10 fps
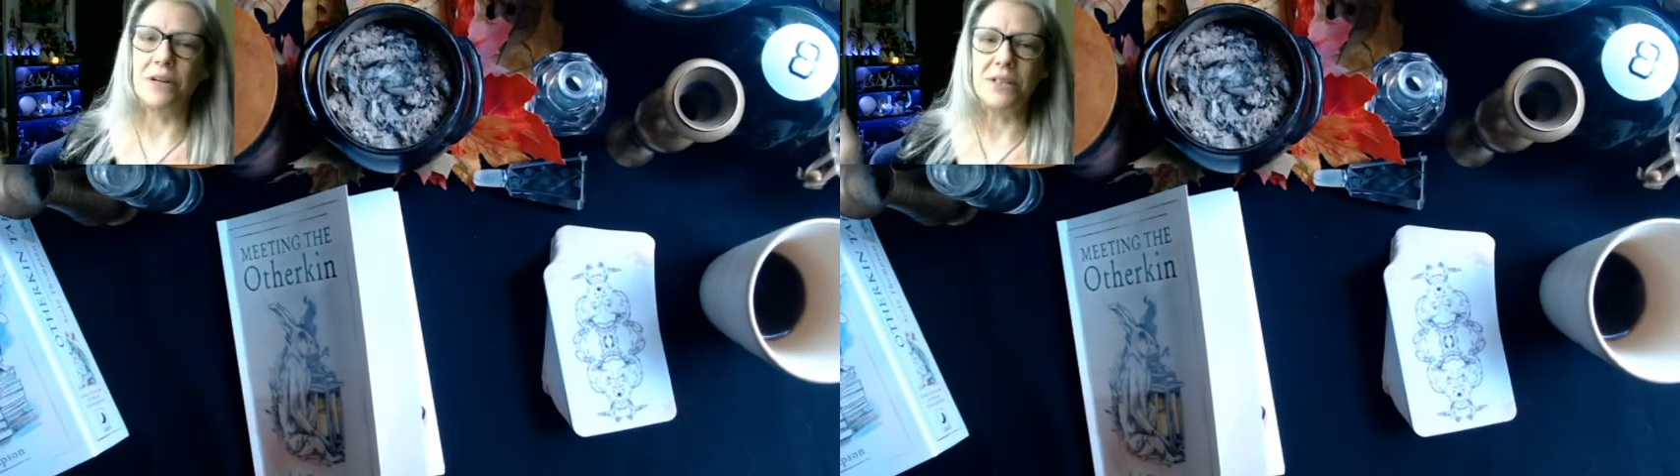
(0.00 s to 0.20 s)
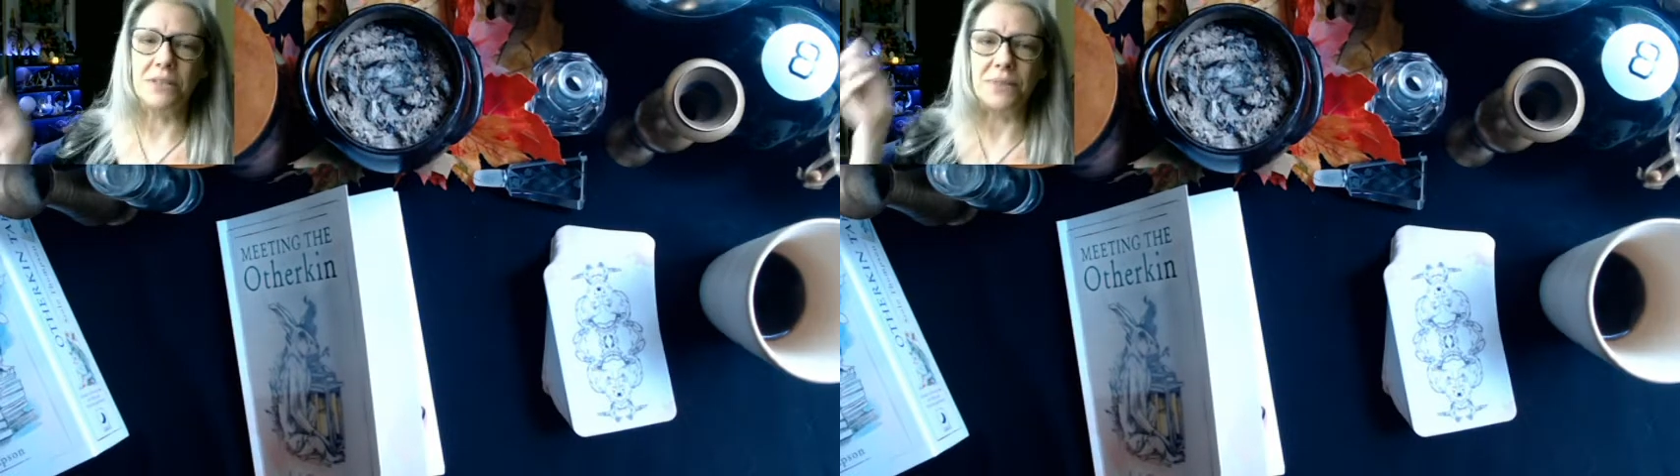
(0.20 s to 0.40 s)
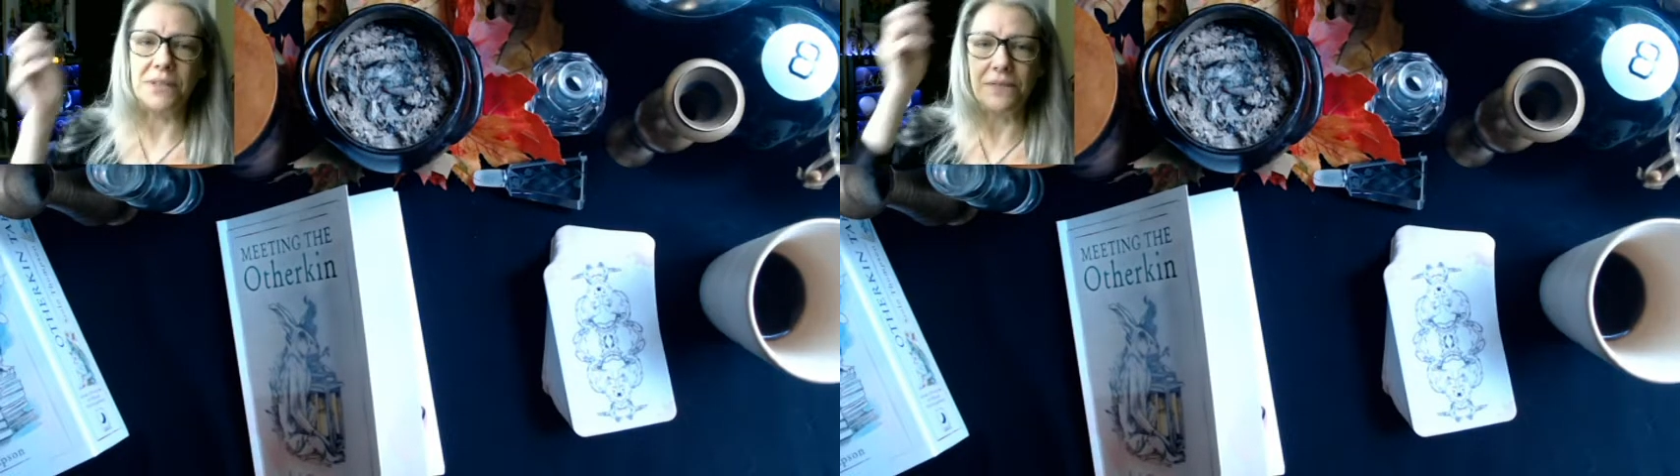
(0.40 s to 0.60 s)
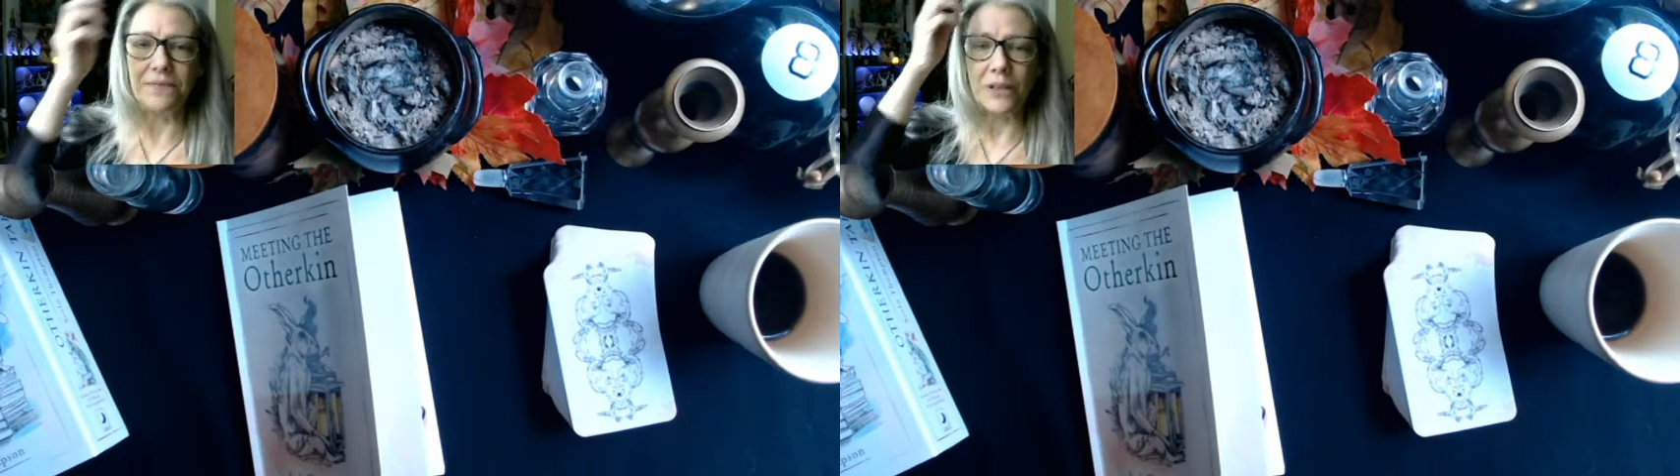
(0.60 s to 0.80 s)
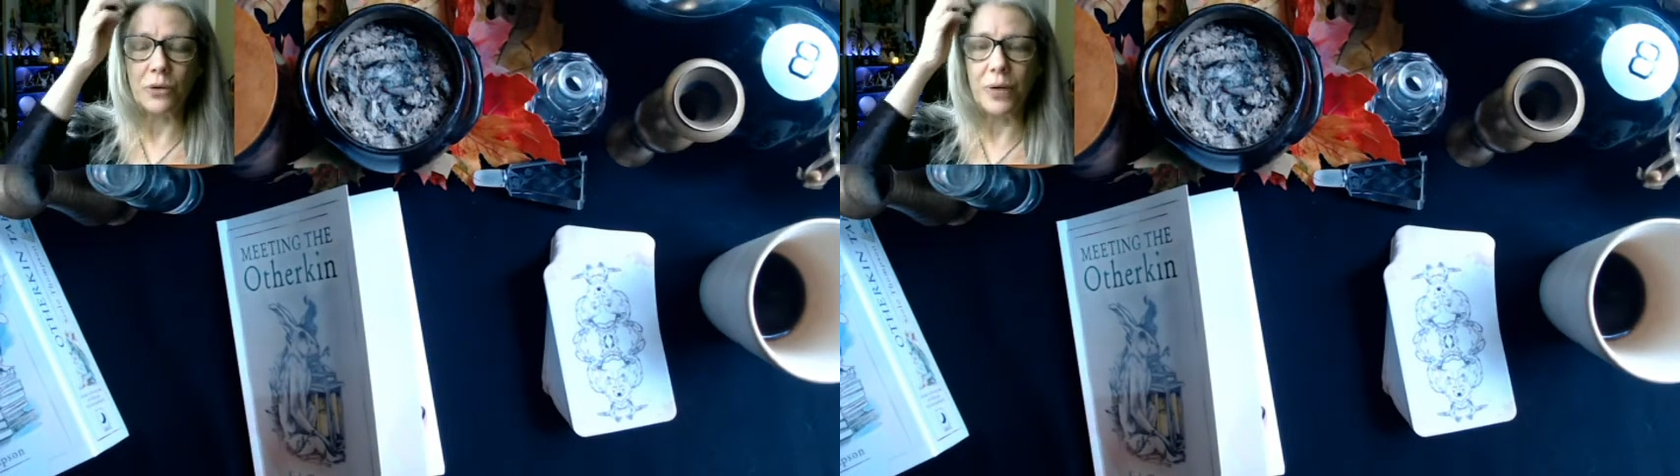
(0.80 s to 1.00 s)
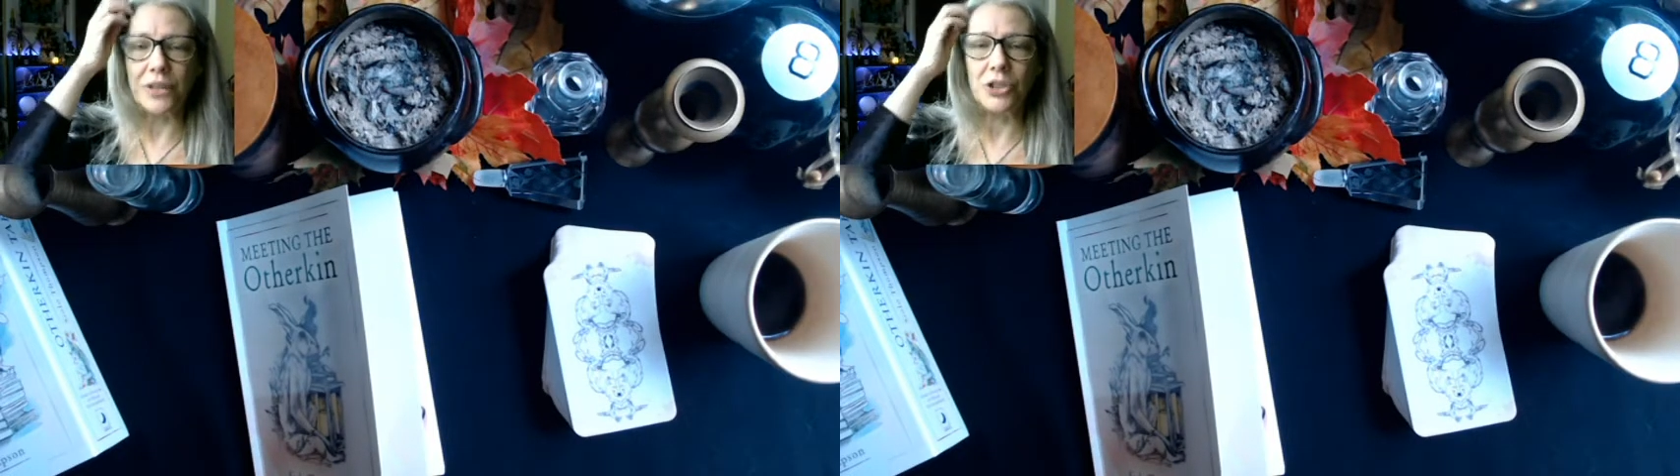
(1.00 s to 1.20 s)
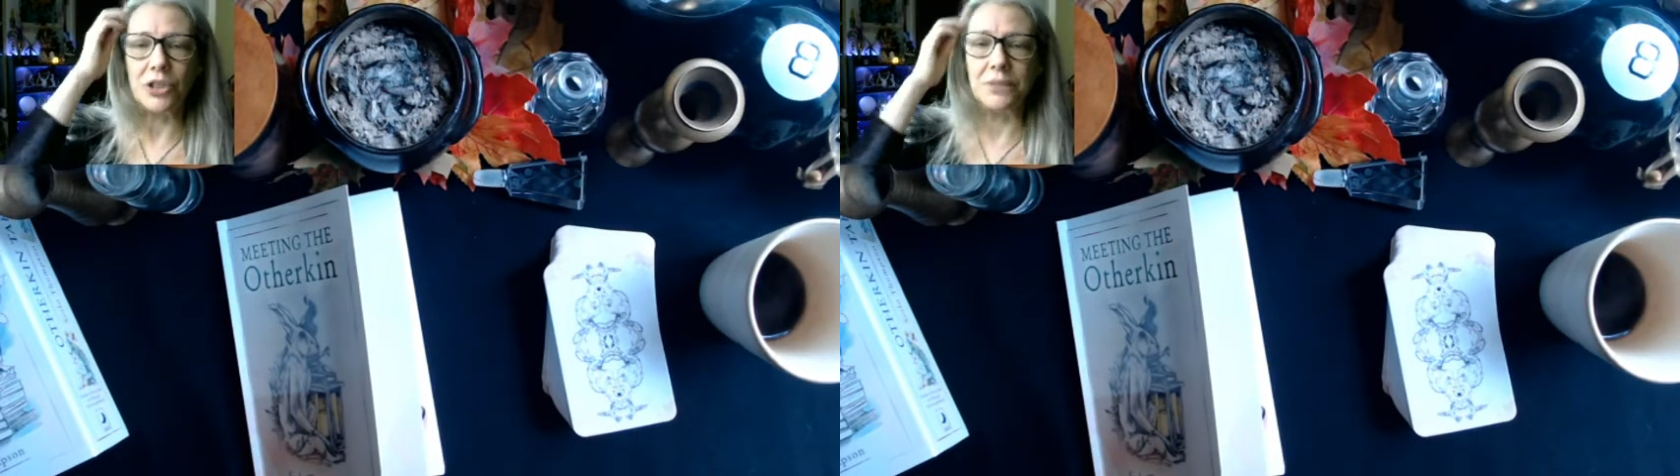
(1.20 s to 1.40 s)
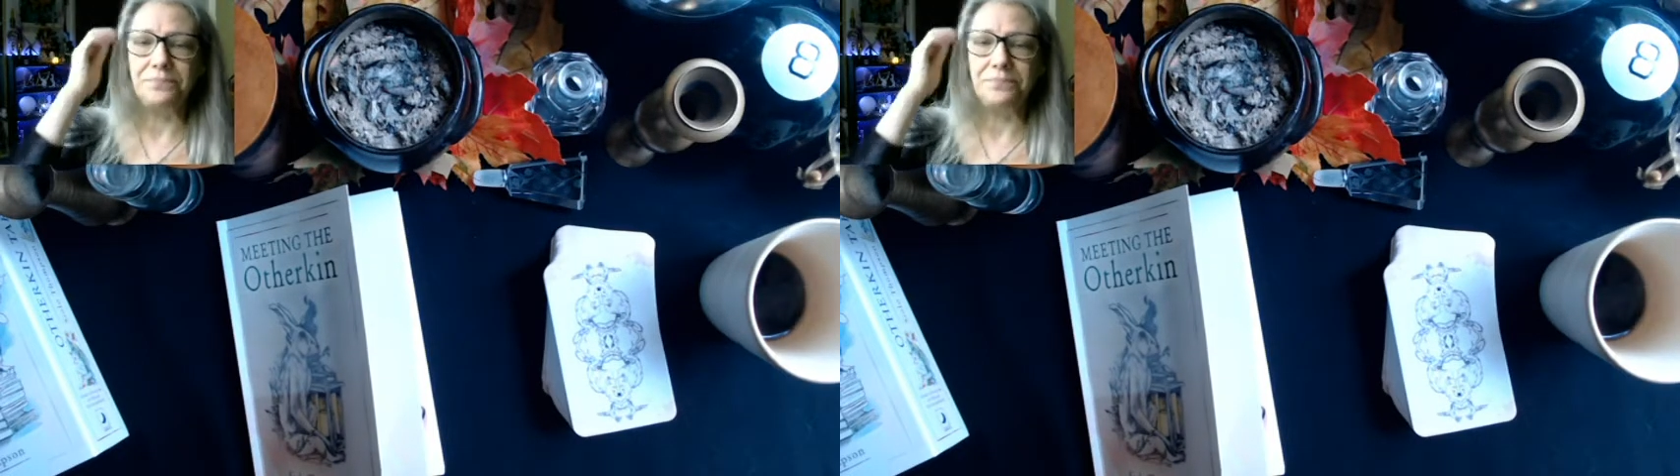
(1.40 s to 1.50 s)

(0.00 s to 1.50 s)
specific question,